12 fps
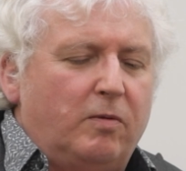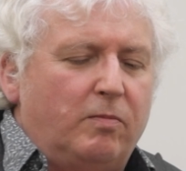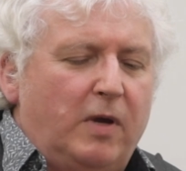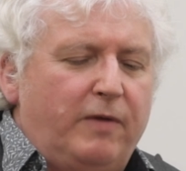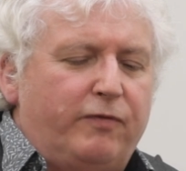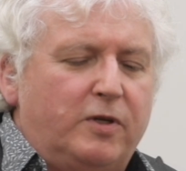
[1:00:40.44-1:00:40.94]

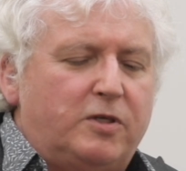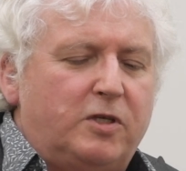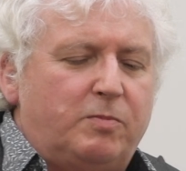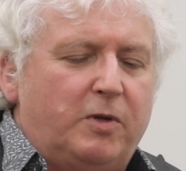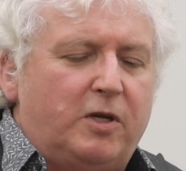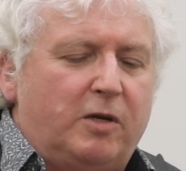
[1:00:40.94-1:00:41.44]
mindfulness
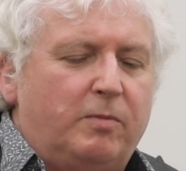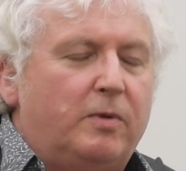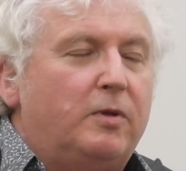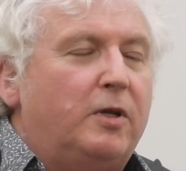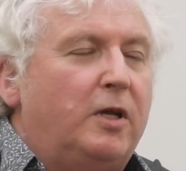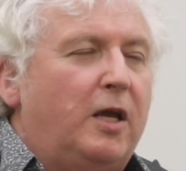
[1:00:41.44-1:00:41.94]
has
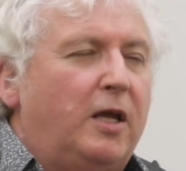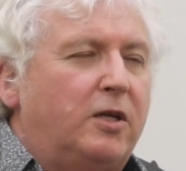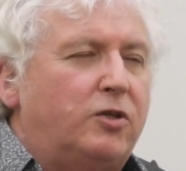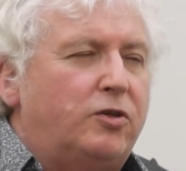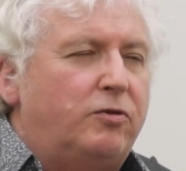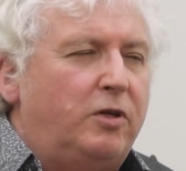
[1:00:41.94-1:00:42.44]
become
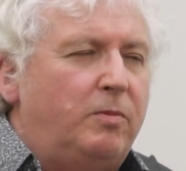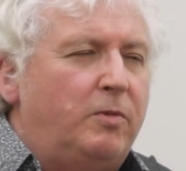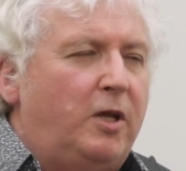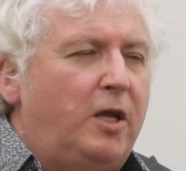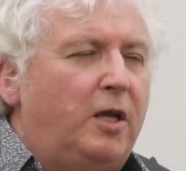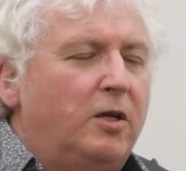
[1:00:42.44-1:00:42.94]

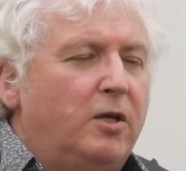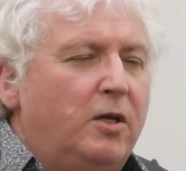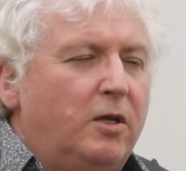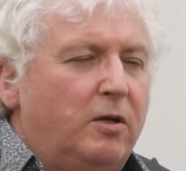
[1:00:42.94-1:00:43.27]
extremely,